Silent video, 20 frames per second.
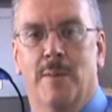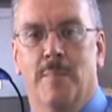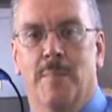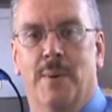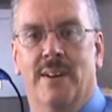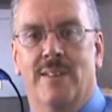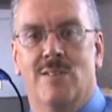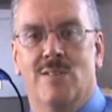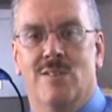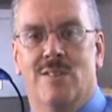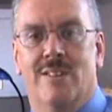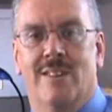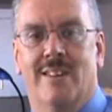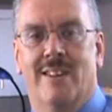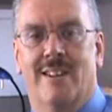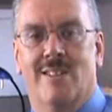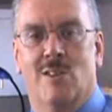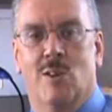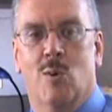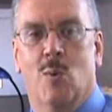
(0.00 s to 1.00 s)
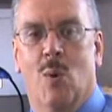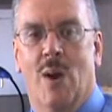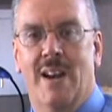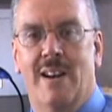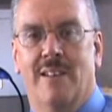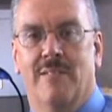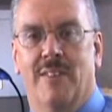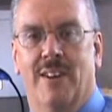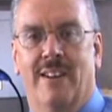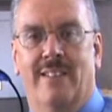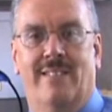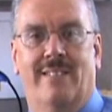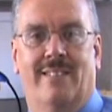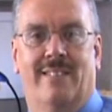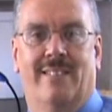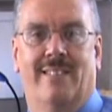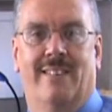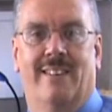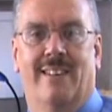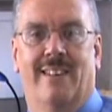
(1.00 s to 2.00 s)
But it's a great event
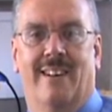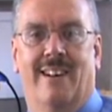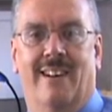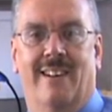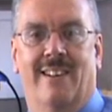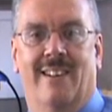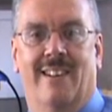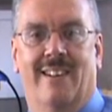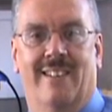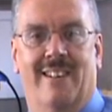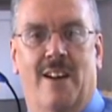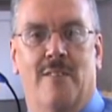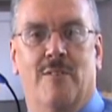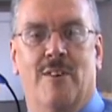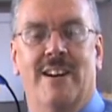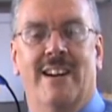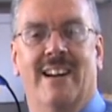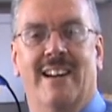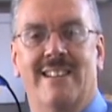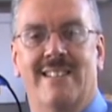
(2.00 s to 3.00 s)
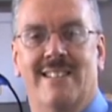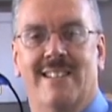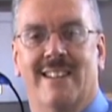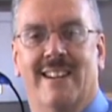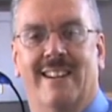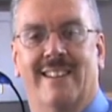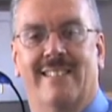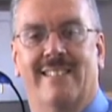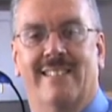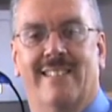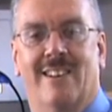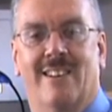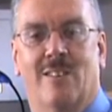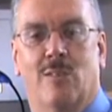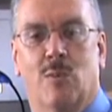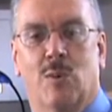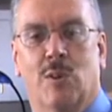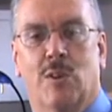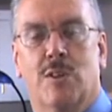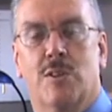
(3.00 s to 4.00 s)
every night, and a
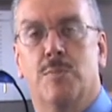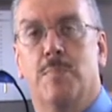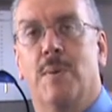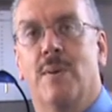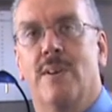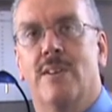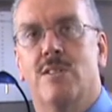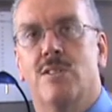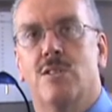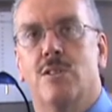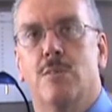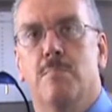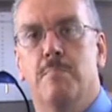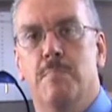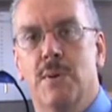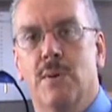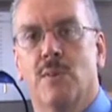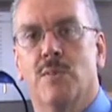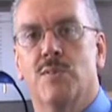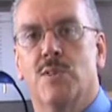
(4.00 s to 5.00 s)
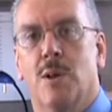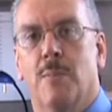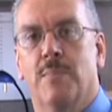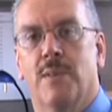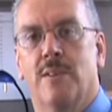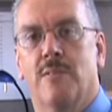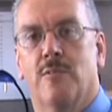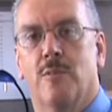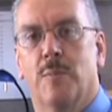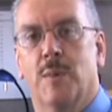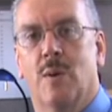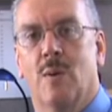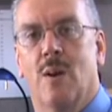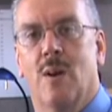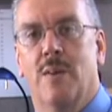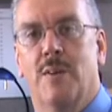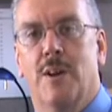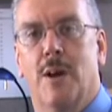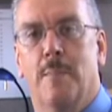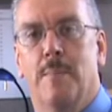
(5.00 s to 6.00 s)
real experience to build something from the
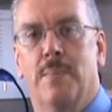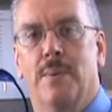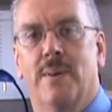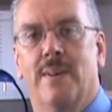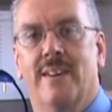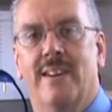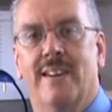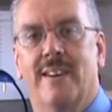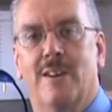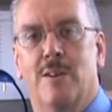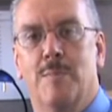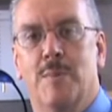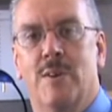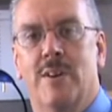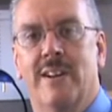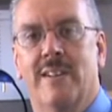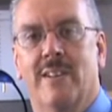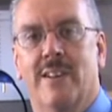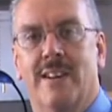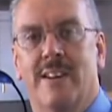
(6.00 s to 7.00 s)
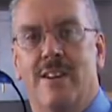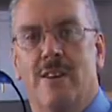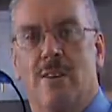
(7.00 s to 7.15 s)
ground up in a community like